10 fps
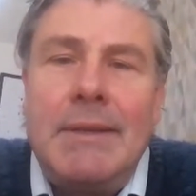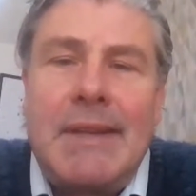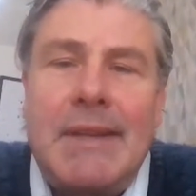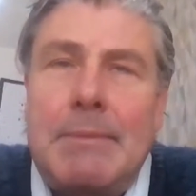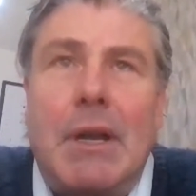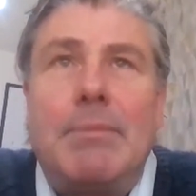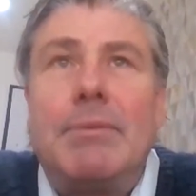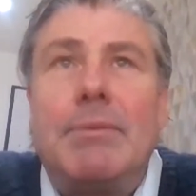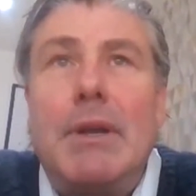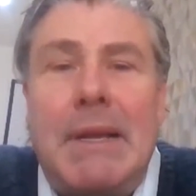in some
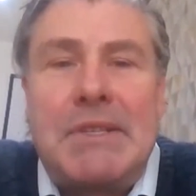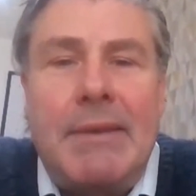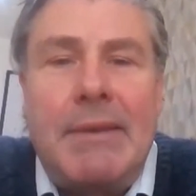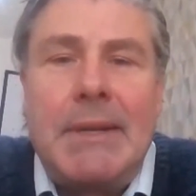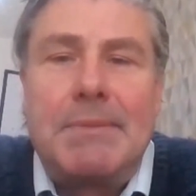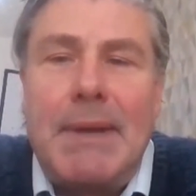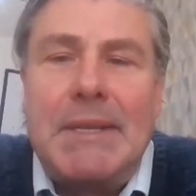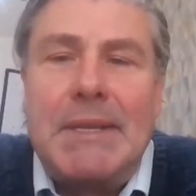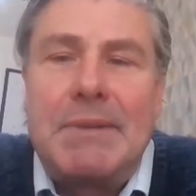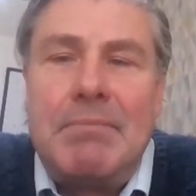type of robust evidence
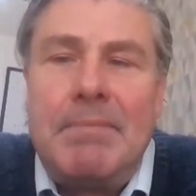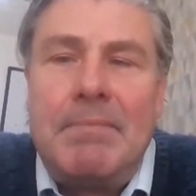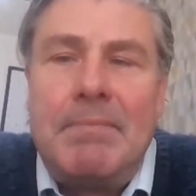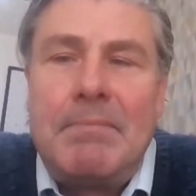base,